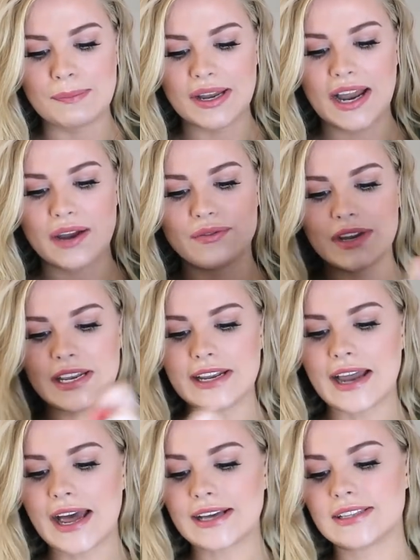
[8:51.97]
but I really
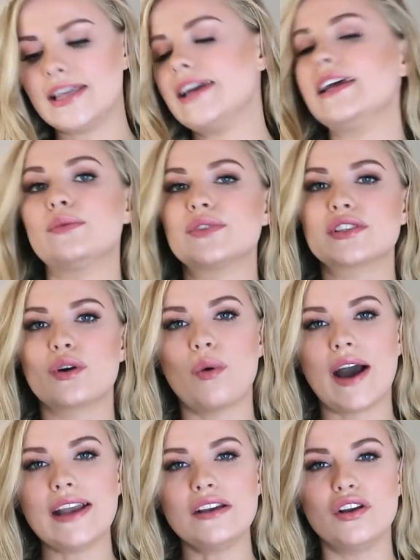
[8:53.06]
like that it was
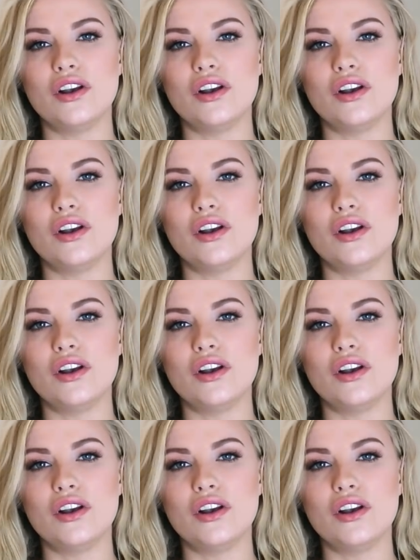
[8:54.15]
quite